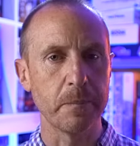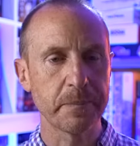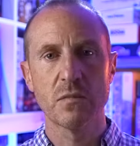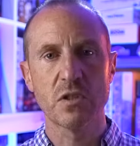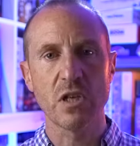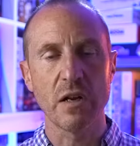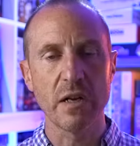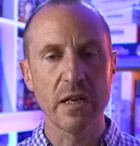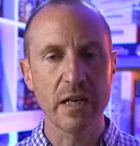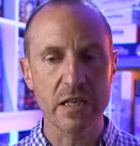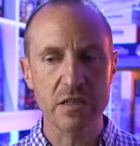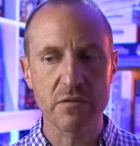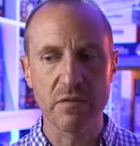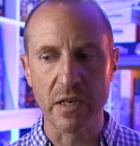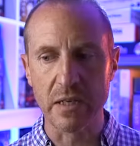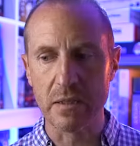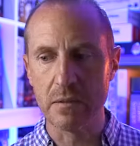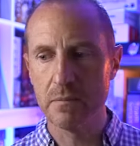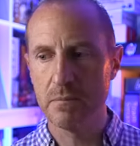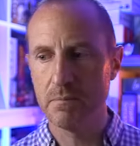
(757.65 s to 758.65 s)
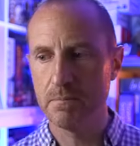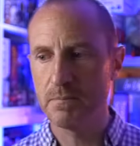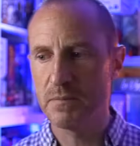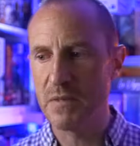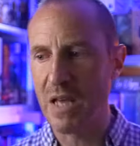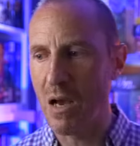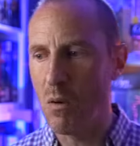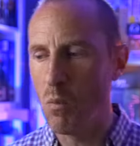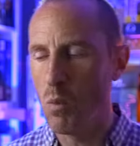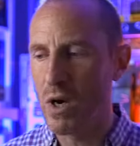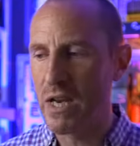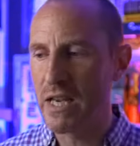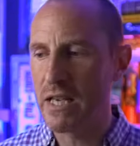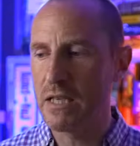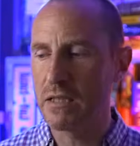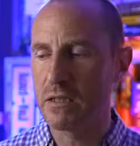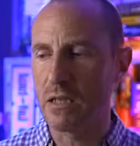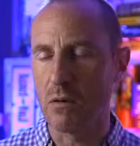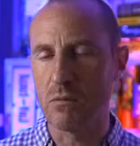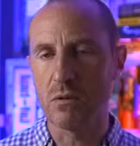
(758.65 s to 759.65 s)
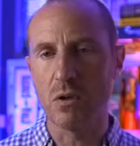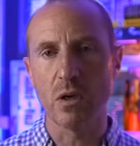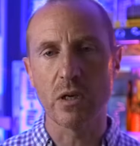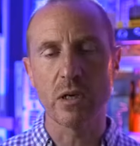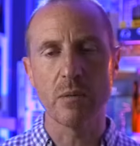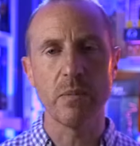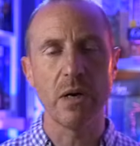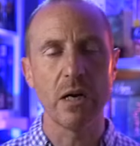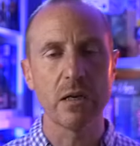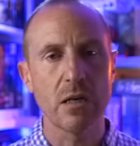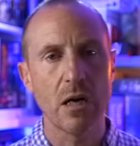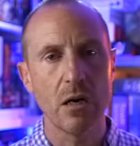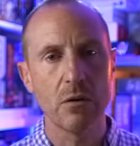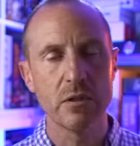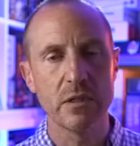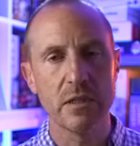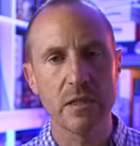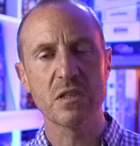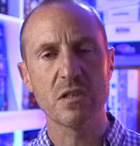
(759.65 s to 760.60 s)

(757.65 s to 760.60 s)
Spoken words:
So the next thing that we don't like about Conan